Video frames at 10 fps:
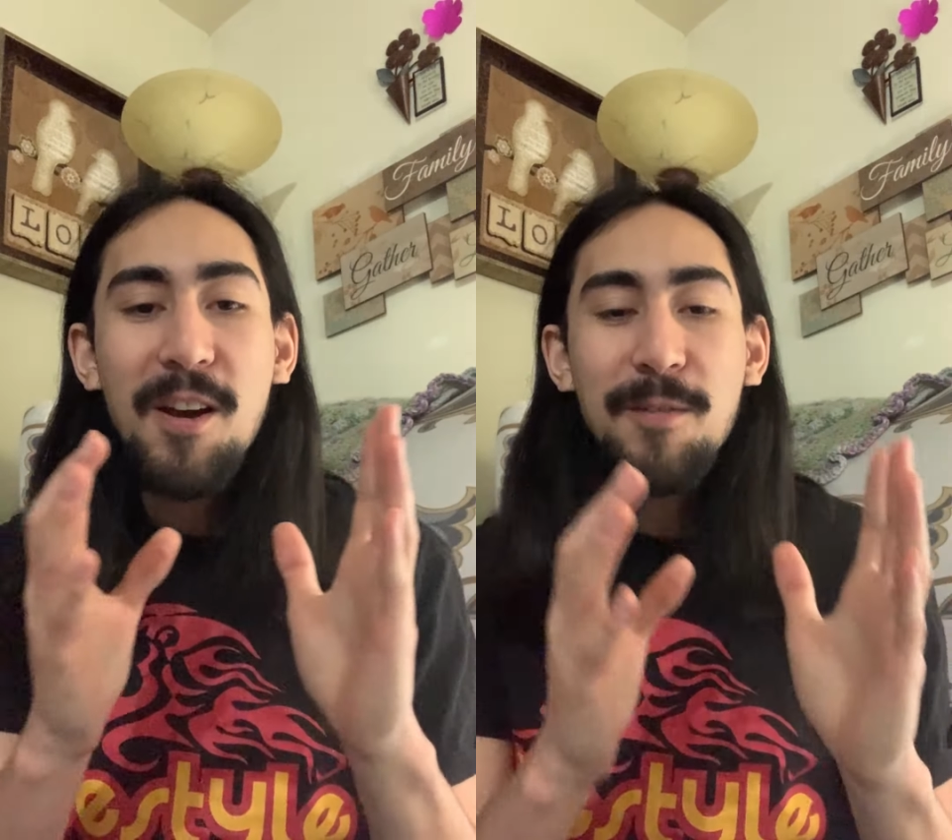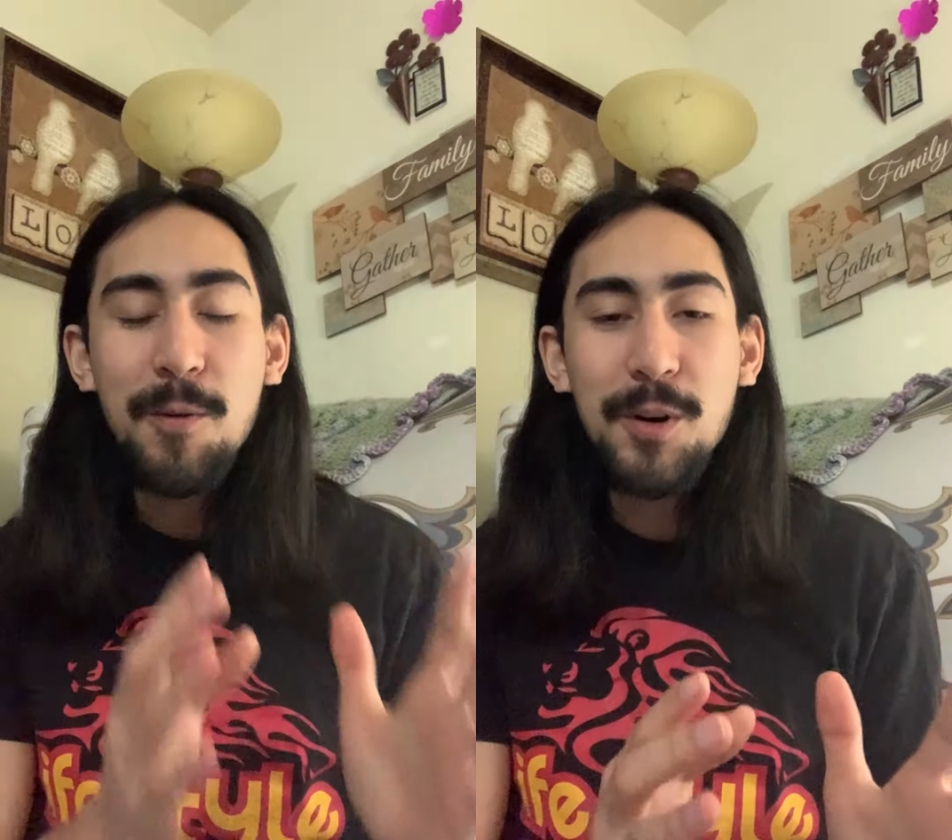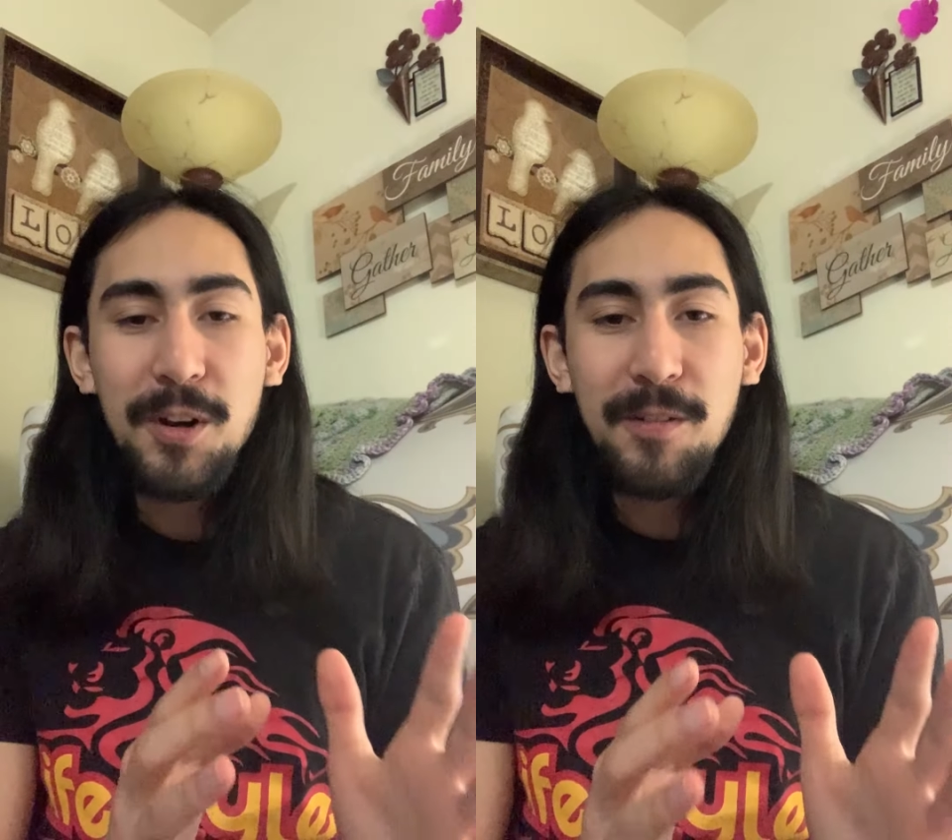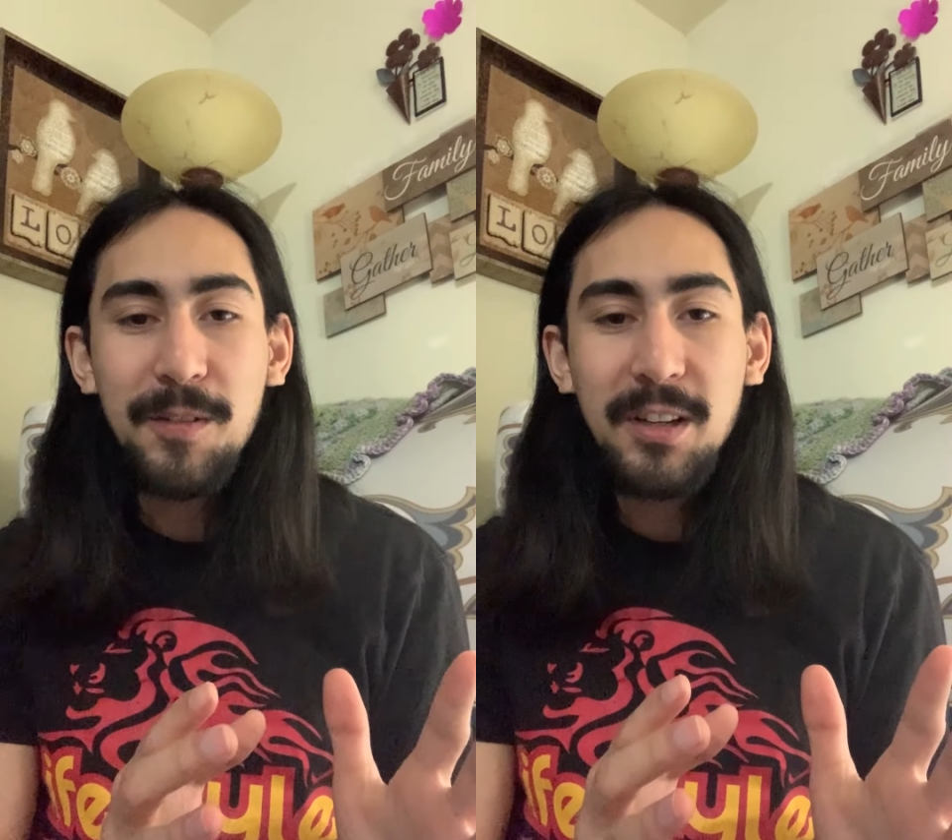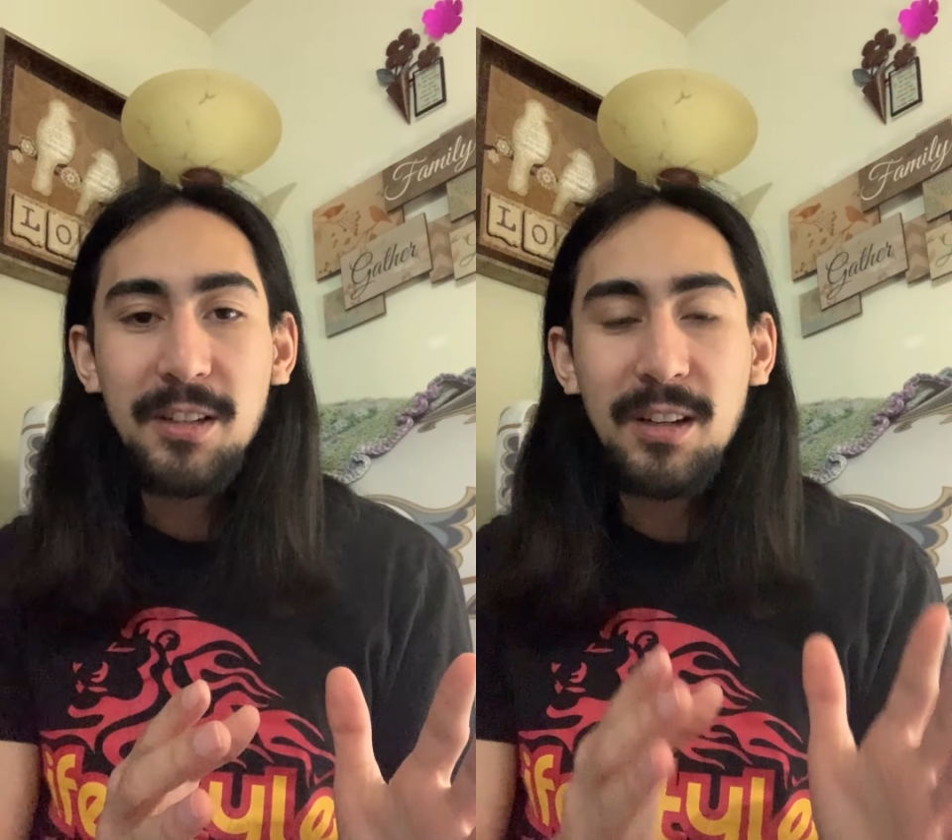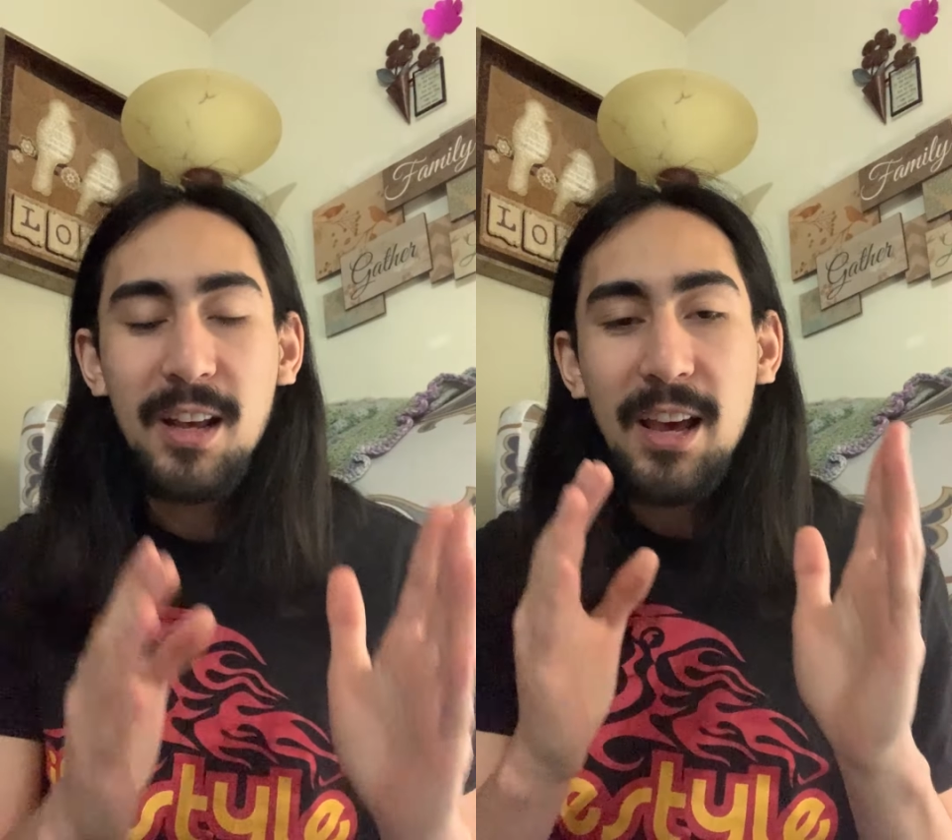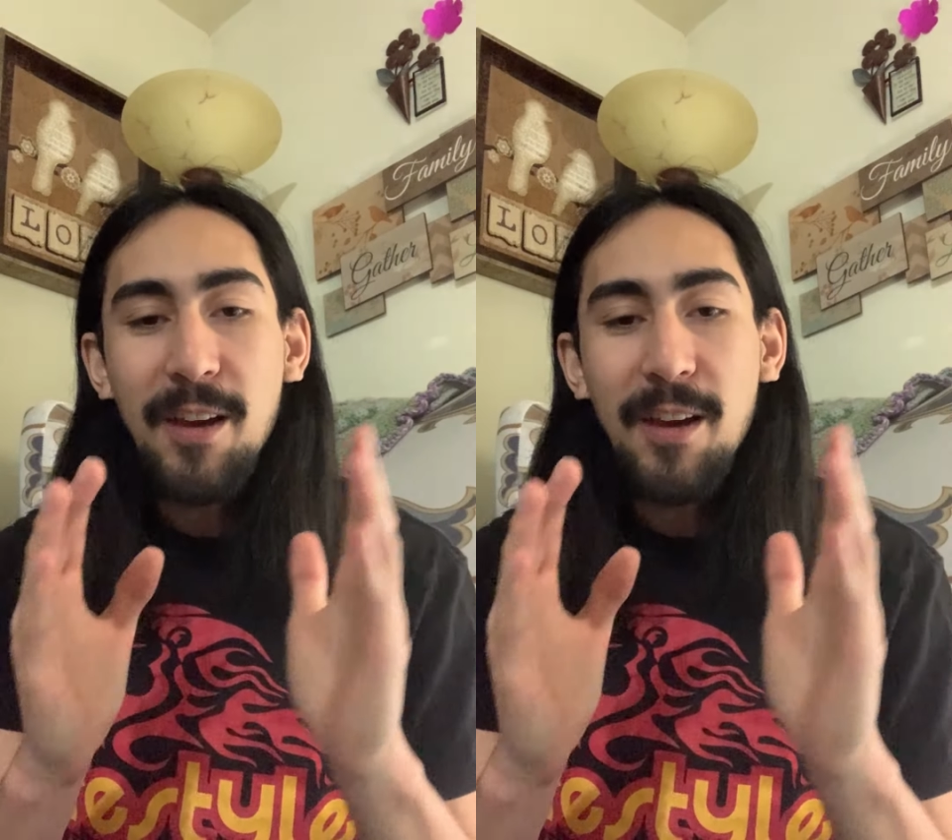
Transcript: for your vision.